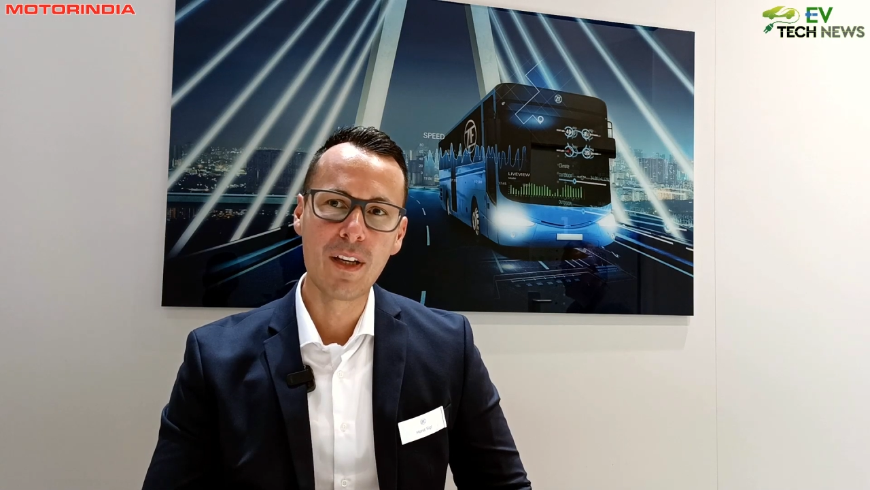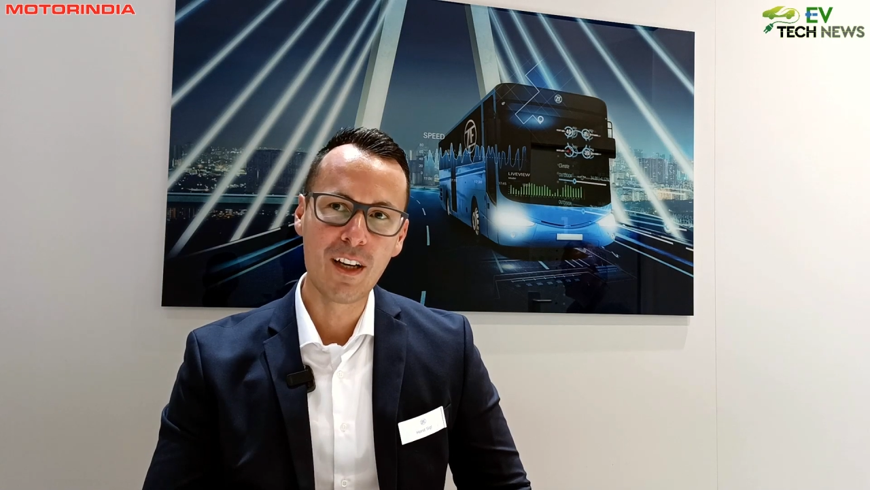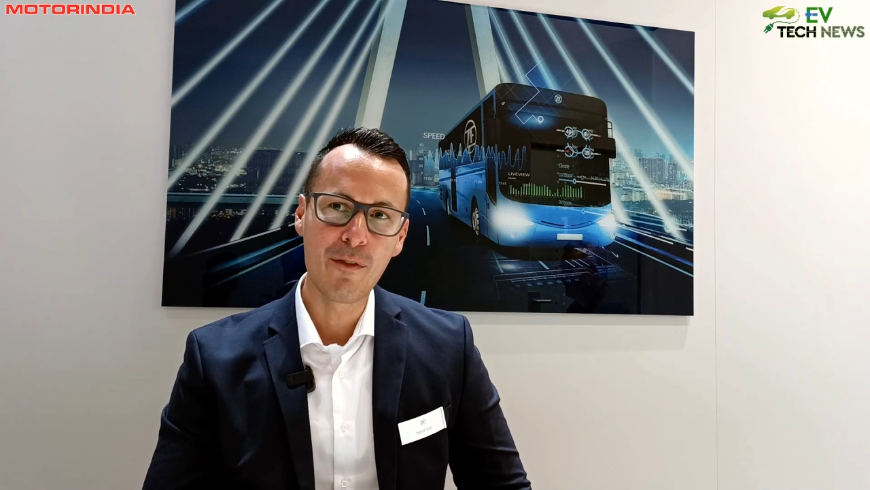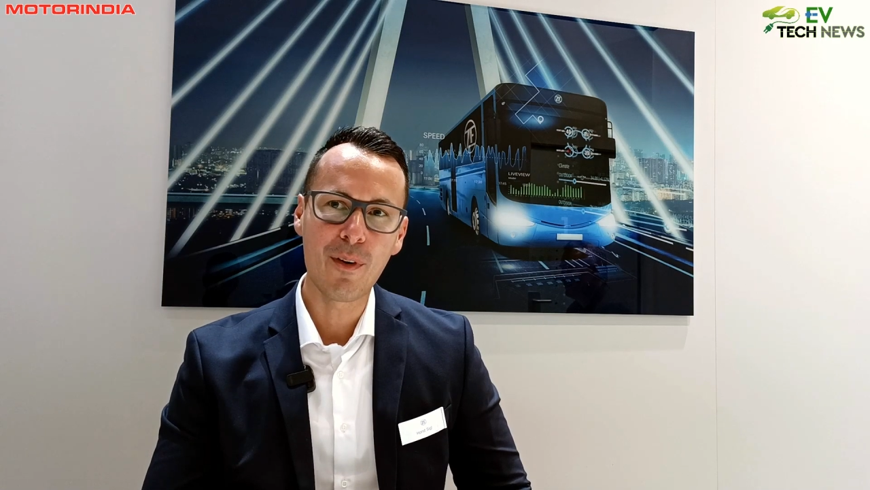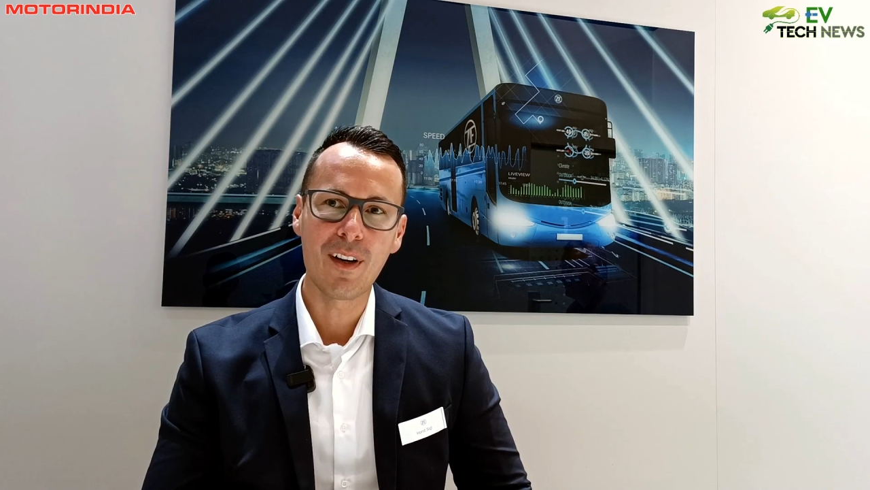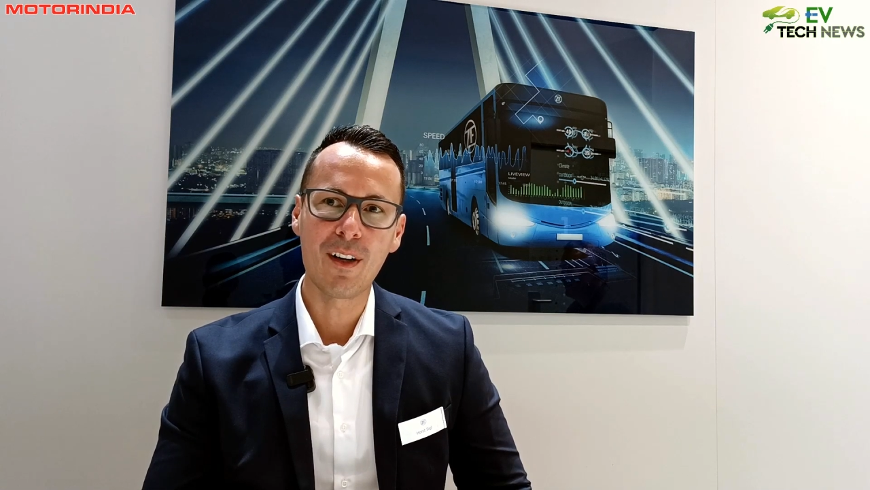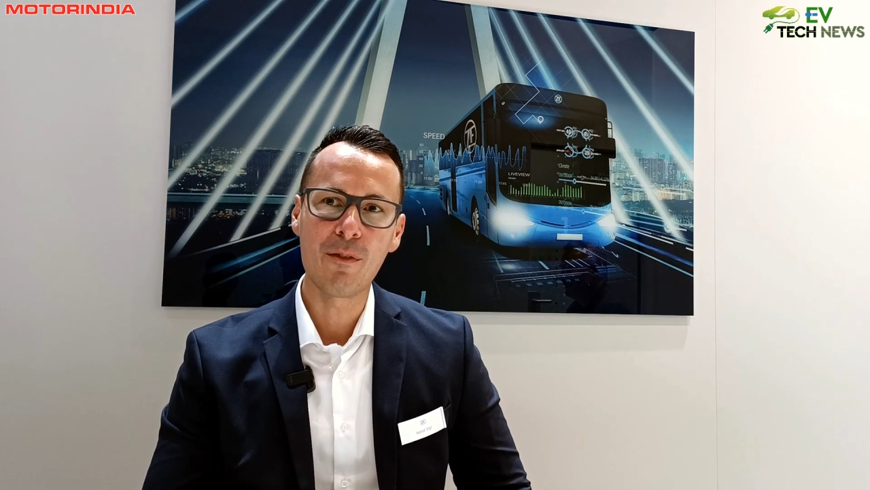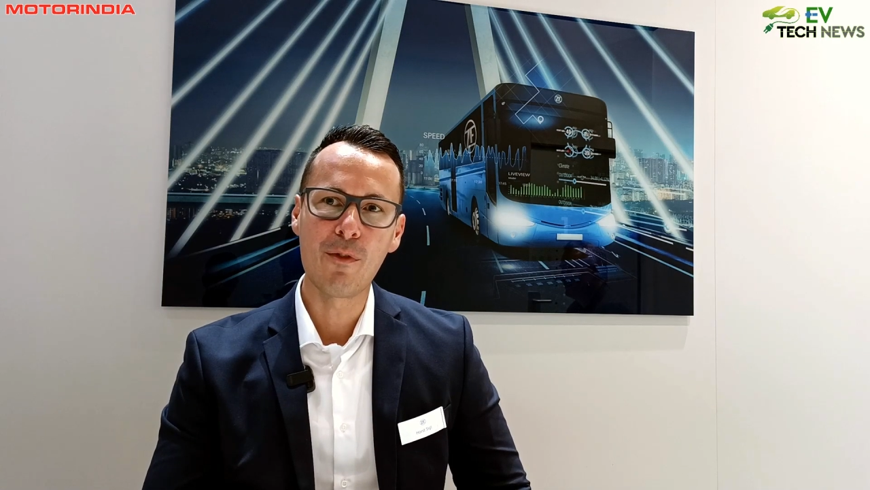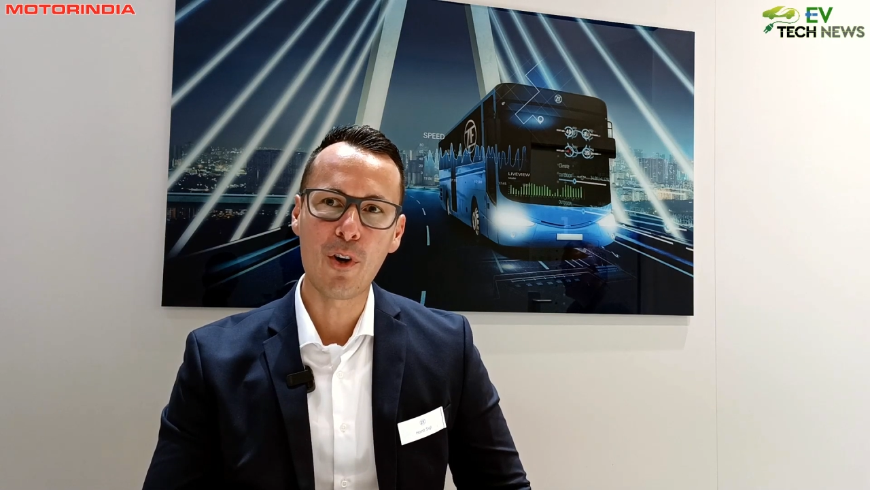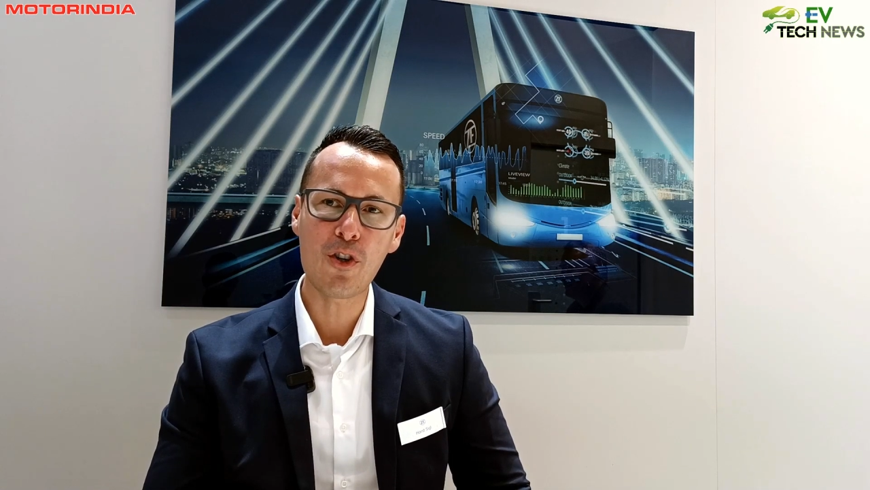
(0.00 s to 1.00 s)
bigger
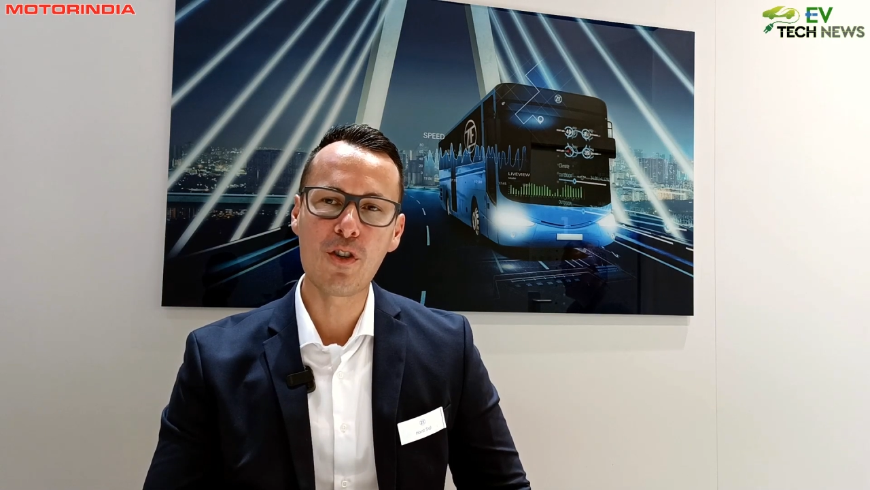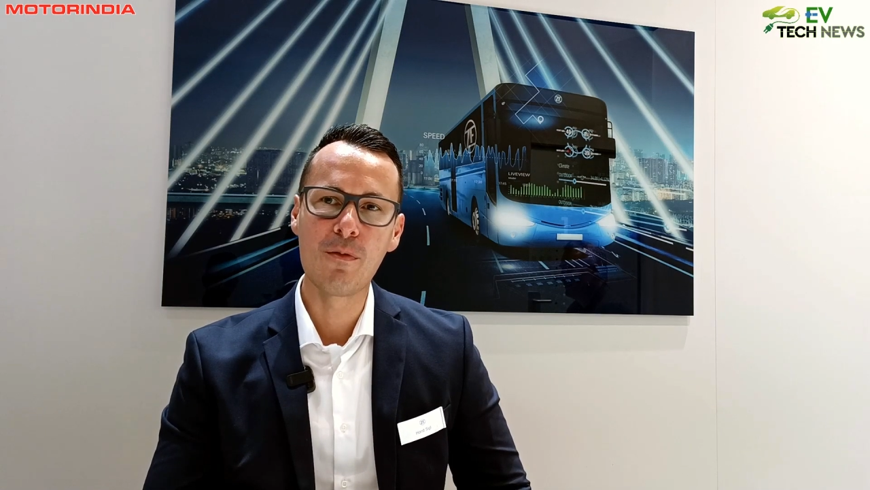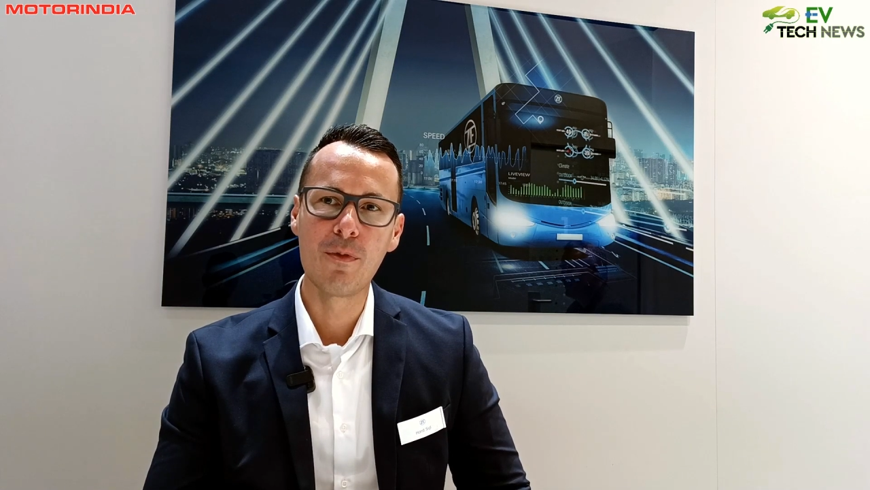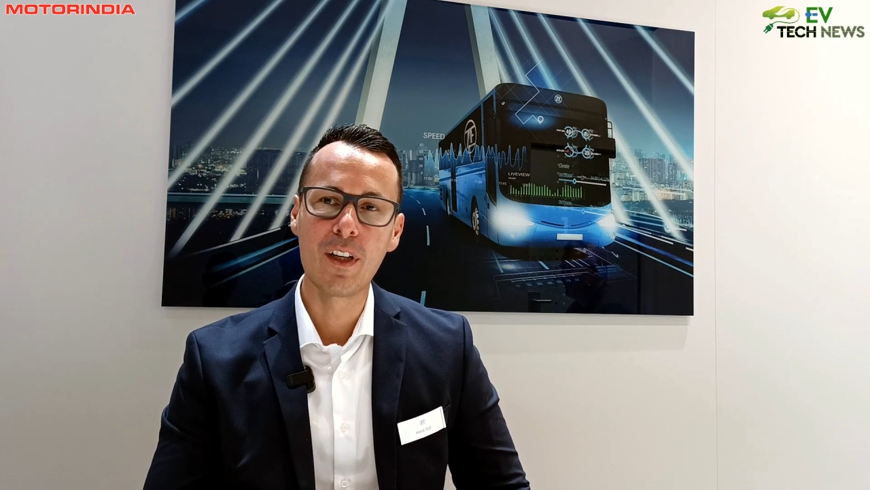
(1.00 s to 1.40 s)
version,